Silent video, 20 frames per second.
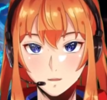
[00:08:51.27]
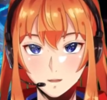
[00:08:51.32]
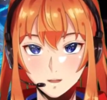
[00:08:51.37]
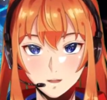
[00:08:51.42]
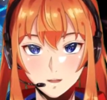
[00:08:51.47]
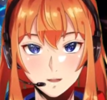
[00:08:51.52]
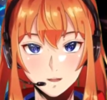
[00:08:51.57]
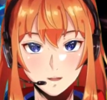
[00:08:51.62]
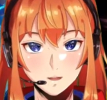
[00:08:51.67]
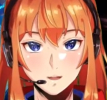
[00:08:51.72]

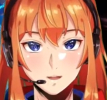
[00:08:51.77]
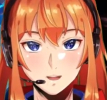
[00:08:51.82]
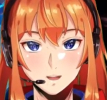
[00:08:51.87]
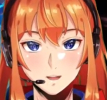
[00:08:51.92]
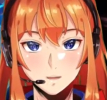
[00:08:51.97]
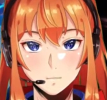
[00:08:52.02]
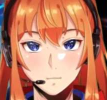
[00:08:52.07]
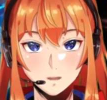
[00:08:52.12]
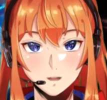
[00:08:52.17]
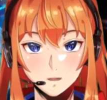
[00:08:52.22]
in this
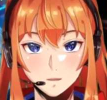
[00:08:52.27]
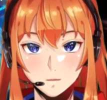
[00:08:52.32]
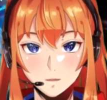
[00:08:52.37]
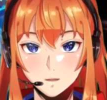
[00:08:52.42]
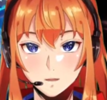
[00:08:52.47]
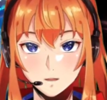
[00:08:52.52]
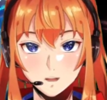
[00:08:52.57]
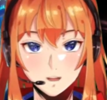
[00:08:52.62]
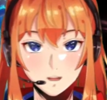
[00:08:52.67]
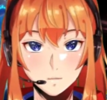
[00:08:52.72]
game are
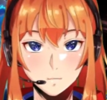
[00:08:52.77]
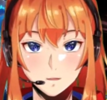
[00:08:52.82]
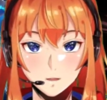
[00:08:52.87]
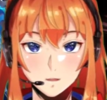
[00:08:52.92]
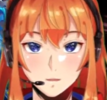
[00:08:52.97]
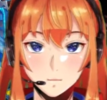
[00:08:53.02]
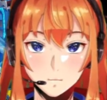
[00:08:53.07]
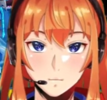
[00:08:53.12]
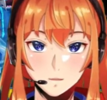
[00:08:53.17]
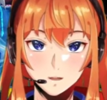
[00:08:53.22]
not very
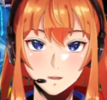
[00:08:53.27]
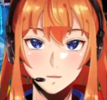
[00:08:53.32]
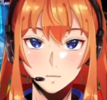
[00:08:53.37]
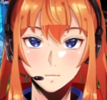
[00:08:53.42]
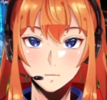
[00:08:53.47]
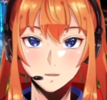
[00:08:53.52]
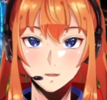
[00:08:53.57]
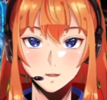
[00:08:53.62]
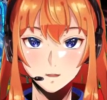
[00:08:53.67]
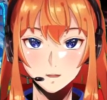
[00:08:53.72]
fun.
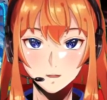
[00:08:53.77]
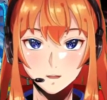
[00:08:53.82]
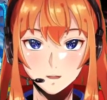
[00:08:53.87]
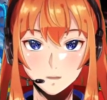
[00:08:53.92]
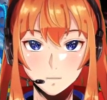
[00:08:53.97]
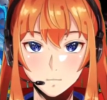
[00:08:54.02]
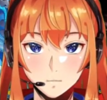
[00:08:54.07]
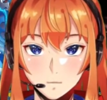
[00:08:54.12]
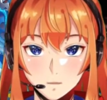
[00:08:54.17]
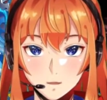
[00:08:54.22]
It's
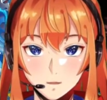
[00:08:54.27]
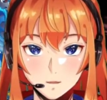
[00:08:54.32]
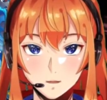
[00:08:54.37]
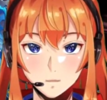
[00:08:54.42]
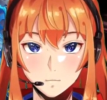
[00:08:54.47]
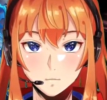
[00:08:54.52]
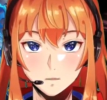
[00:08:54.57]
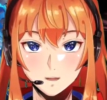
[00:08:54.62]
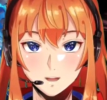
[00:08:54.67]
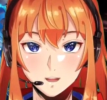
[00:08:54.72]
built on 2
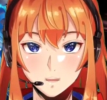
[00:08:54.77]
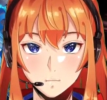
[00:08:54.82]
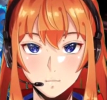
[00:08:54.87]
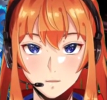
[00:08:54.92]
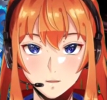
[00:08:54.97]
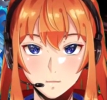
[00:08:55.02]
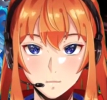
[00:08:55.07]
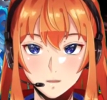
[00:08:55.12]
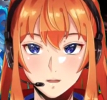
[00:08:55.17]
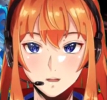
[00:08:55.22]
steps.
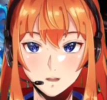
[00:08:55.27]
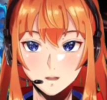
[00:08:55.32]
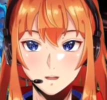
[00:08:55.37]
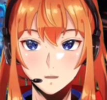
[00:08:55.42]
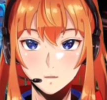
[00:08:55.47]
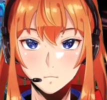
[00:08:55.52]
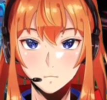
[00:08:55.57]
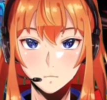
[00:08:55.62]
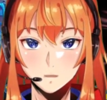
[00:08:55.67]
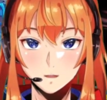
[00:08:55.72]

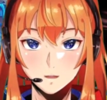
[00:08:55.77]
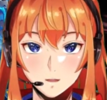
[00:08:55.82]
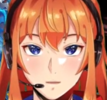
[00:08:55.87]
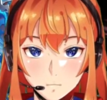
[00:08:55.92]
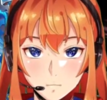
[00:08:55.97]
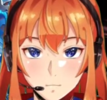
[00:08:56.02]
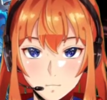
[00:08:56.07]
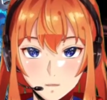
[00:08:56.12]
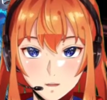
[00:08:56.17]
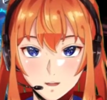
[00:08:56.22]
One is
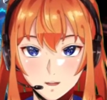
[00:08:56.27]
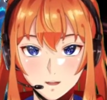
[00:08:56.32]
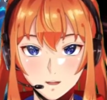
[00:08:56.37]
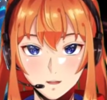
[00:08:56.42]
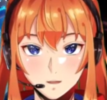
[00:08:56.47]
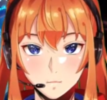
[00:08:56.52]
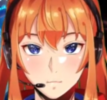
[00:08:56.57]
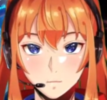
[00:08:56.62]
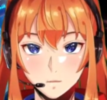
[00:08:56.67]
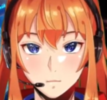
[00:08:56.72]
raising your
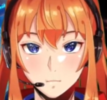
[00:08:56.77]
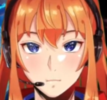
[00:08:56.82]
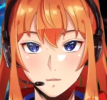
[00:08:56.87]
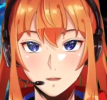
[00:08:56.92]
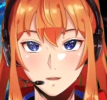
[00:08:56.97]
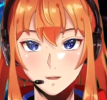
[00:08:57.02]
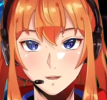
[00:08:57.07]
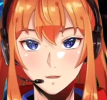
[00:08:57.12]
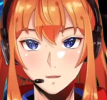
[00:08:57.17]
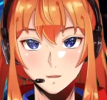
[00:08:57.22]
Pokemon's
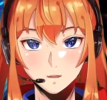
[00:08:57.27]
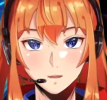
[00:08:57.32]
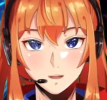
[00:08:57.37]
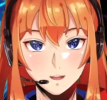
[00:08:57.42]
contest